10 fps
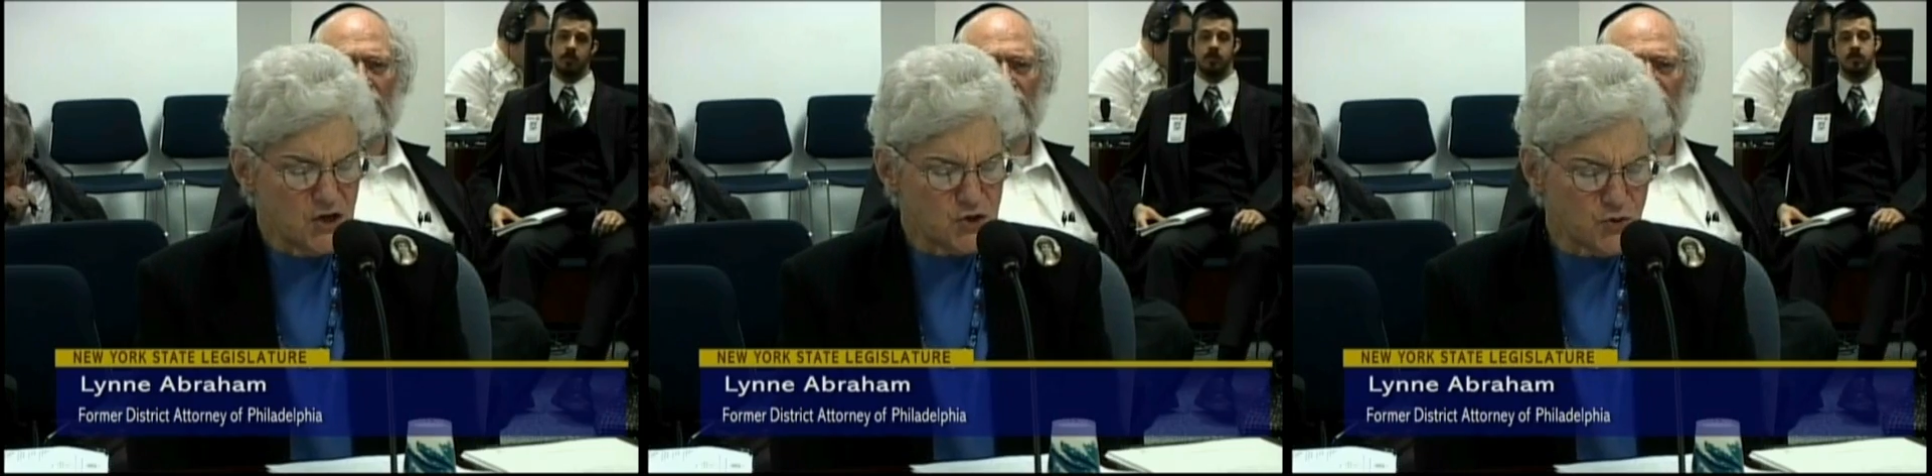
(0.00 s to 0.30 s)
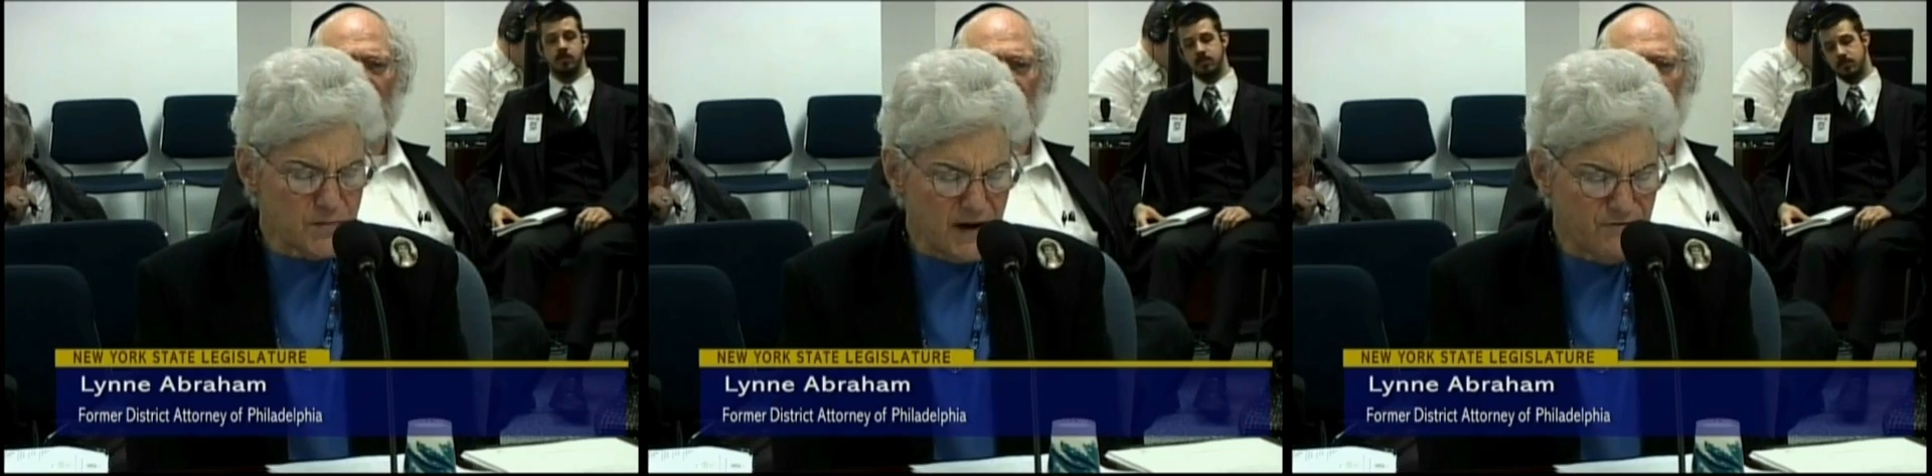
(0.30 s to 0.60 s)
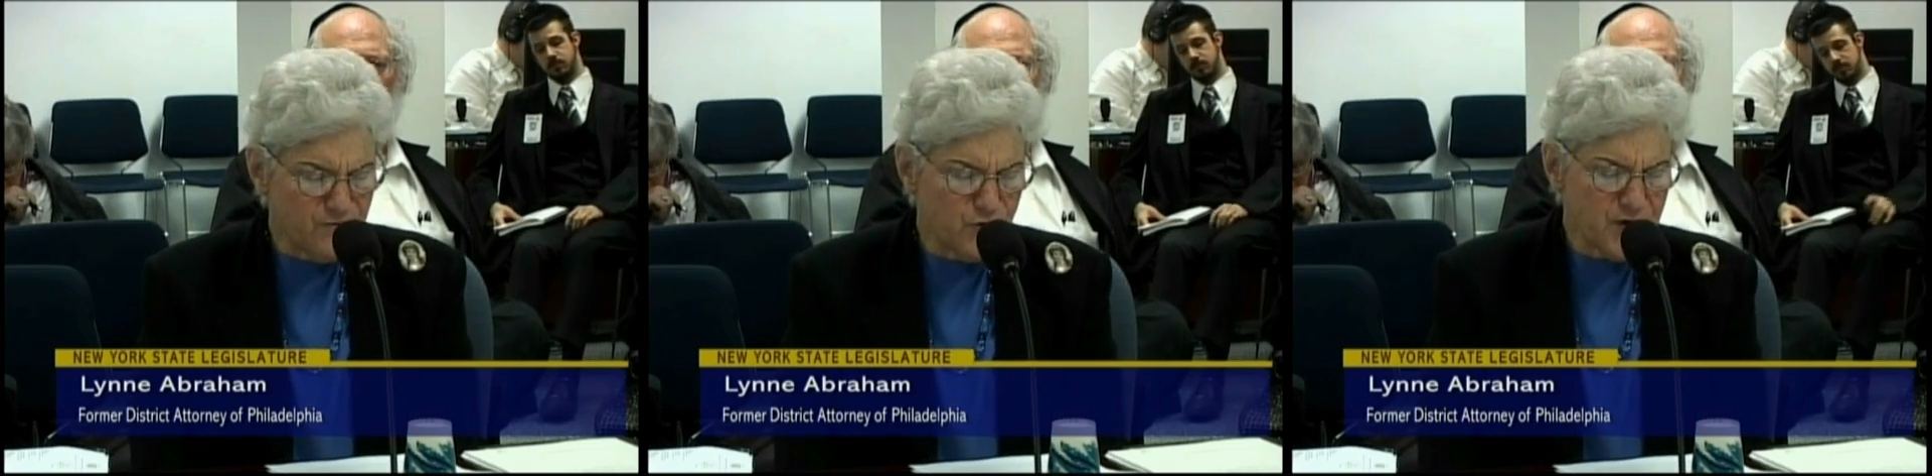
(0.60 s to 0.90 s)
During my
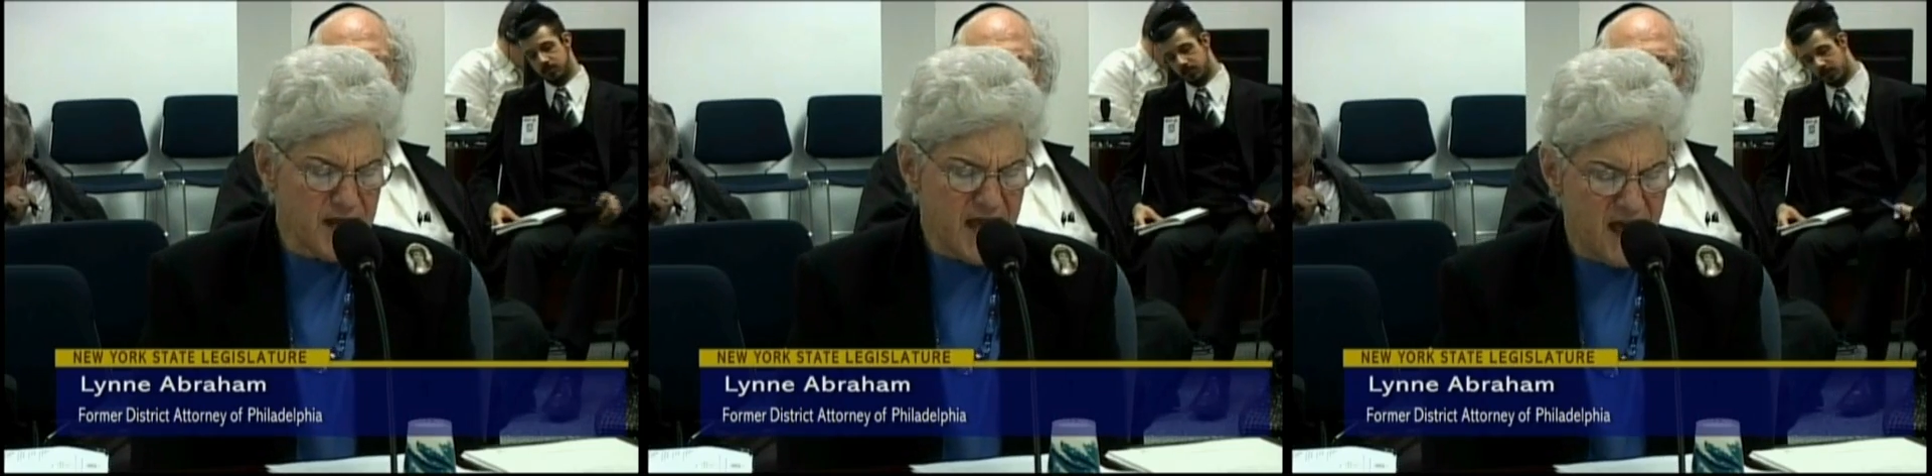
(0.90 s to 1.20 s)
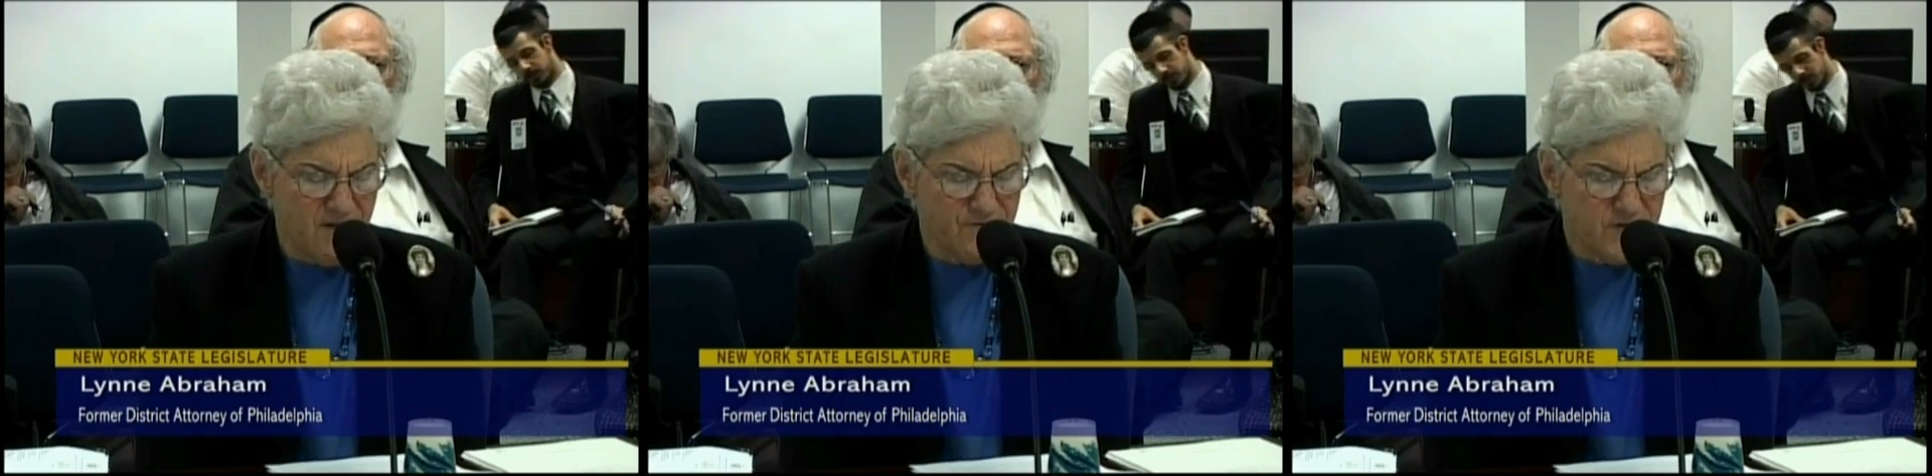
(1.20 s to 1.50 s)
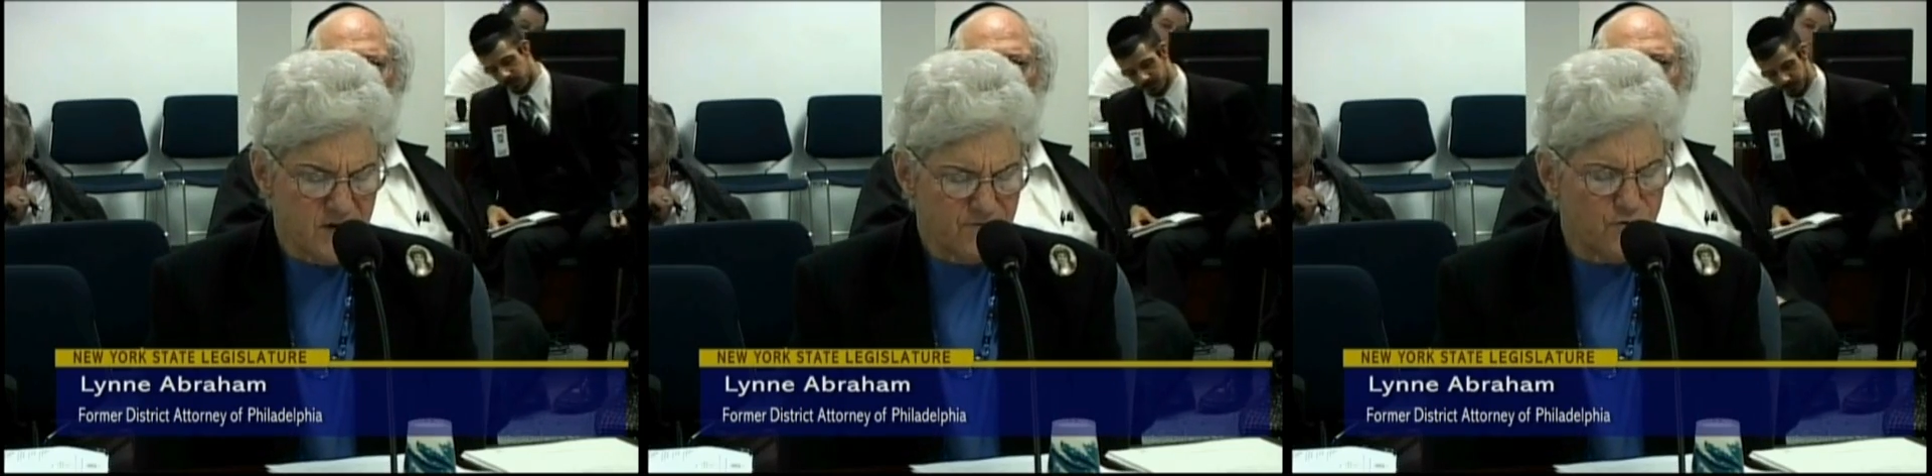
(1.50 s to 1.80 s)

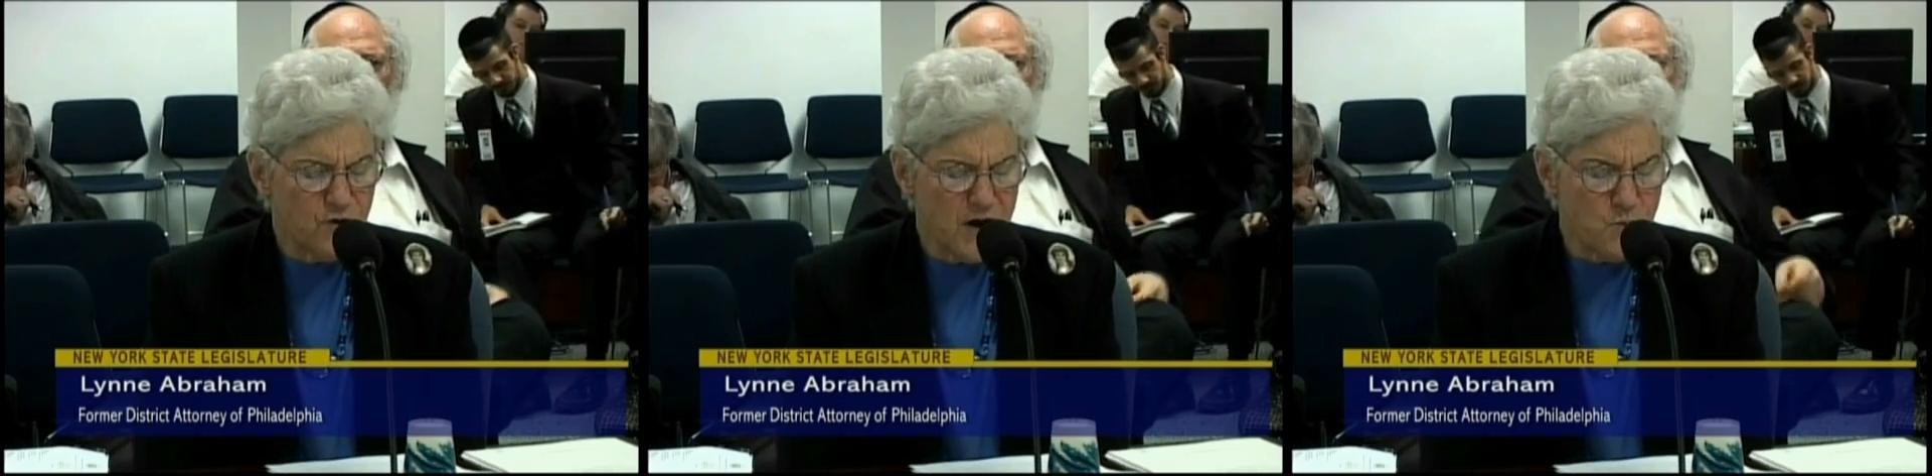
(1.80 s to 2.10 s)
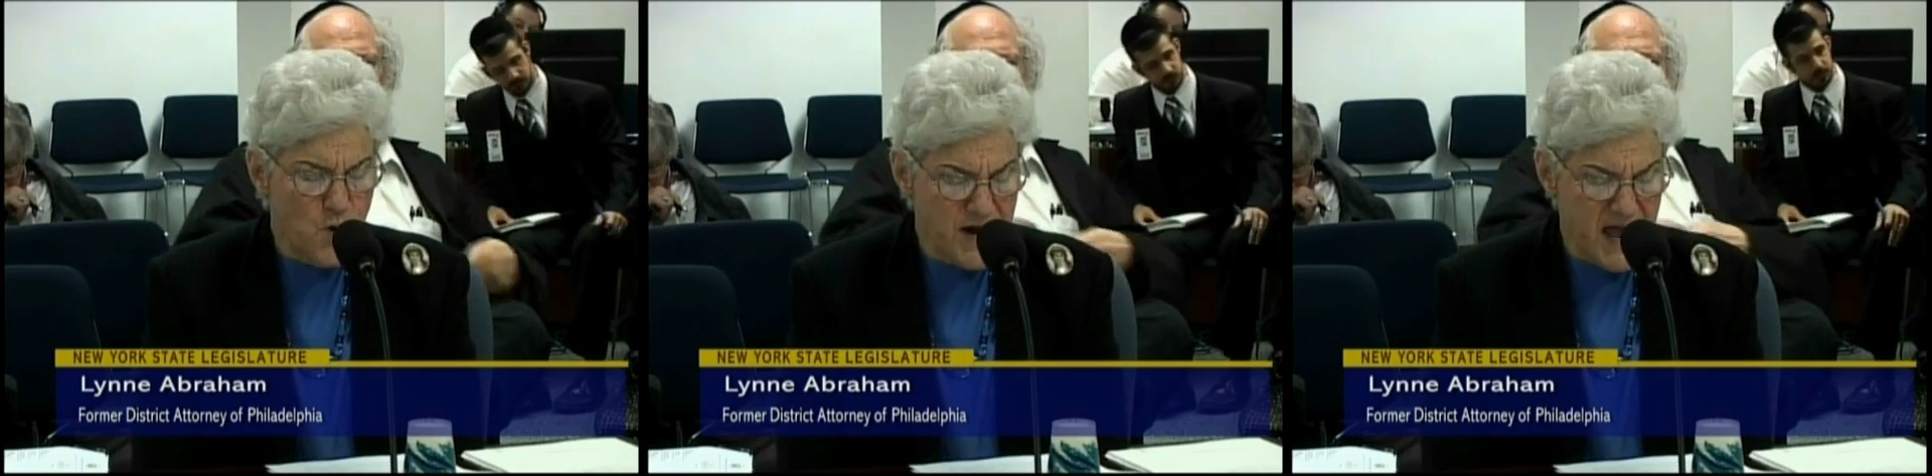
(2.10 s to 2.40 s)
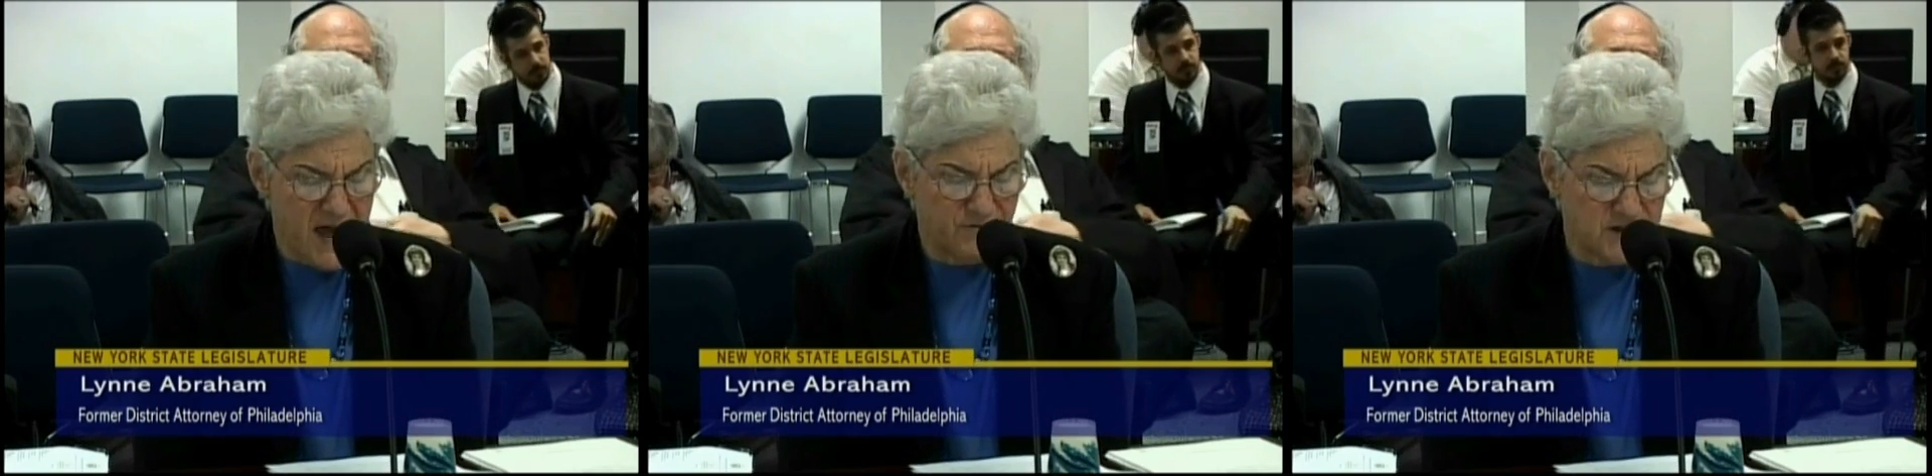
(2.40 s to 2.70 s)
4.5